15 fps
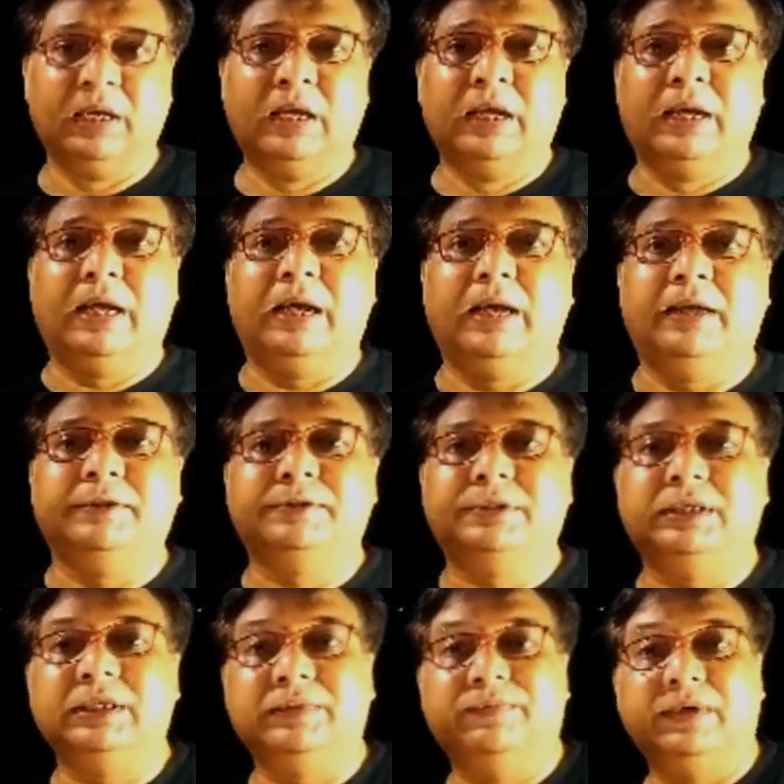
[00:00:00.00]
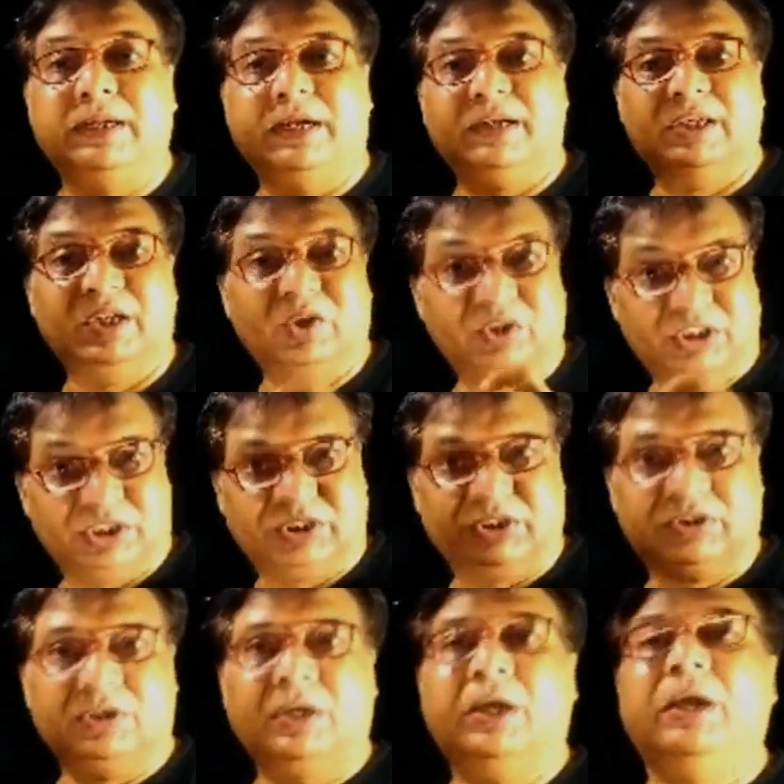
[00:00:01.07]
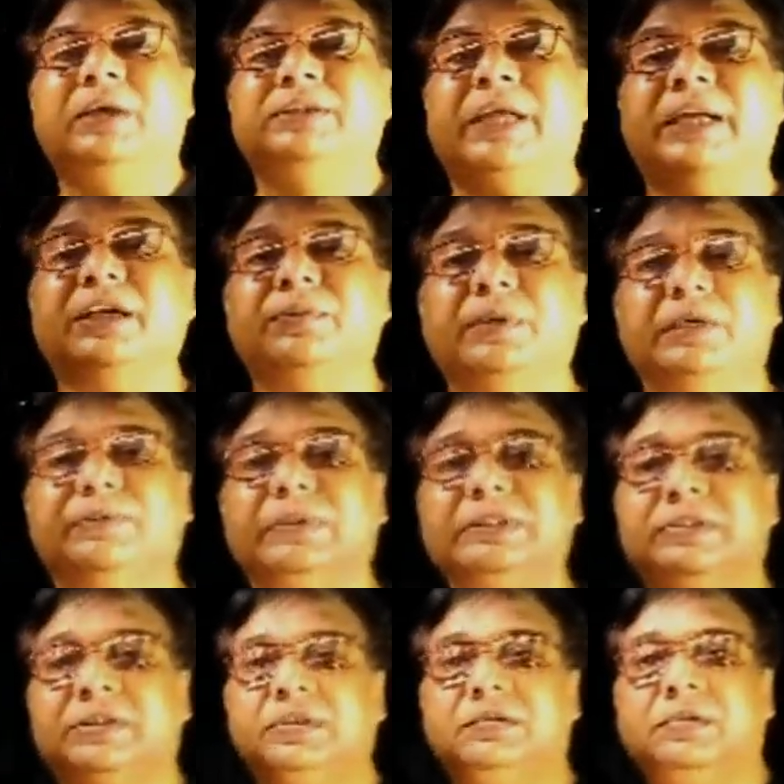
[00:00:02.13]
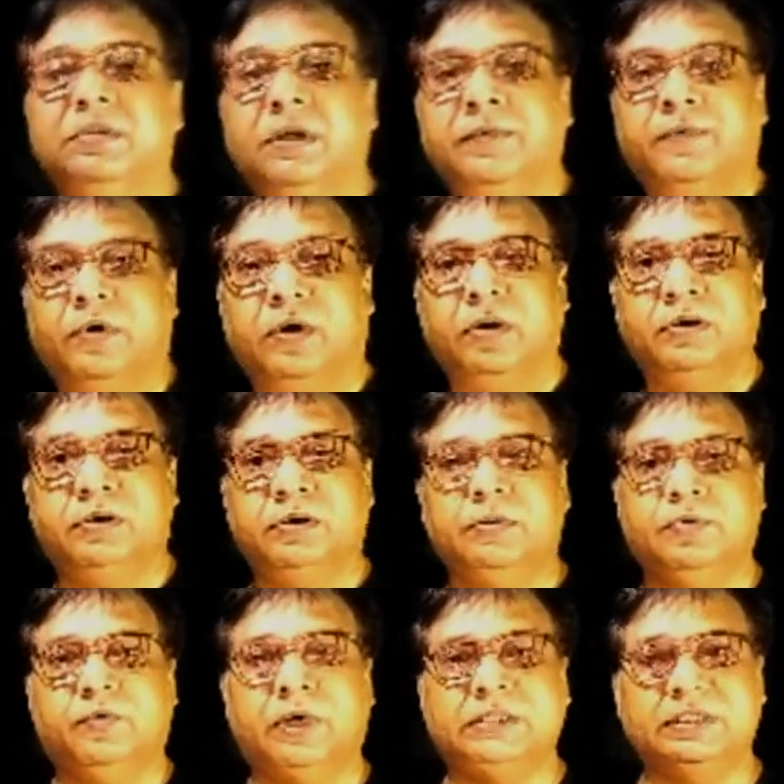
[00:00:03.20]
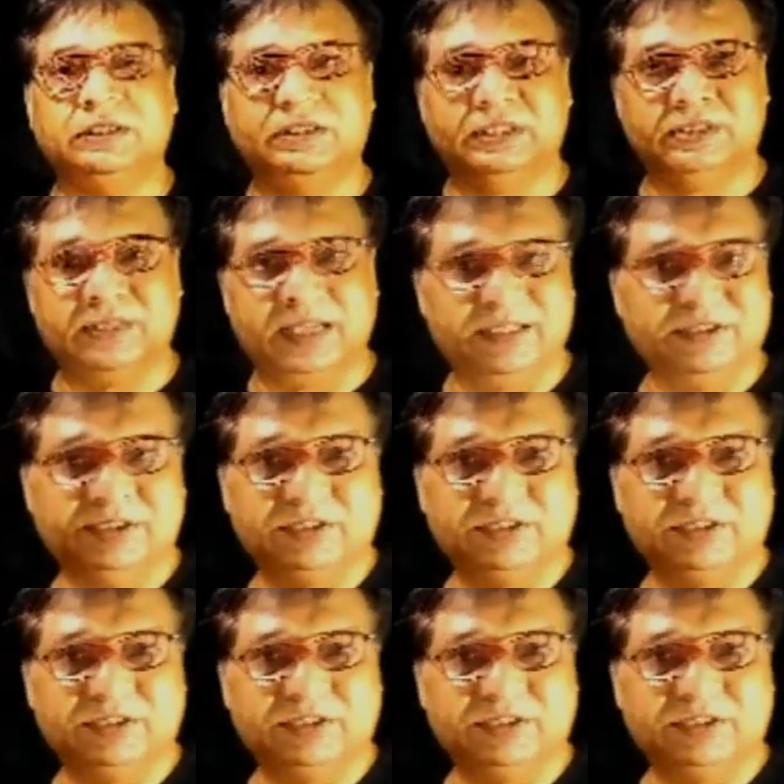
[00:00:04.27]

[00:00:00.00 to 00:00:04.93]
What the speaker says: significantly noticed. Thank you very much for watching this lecture.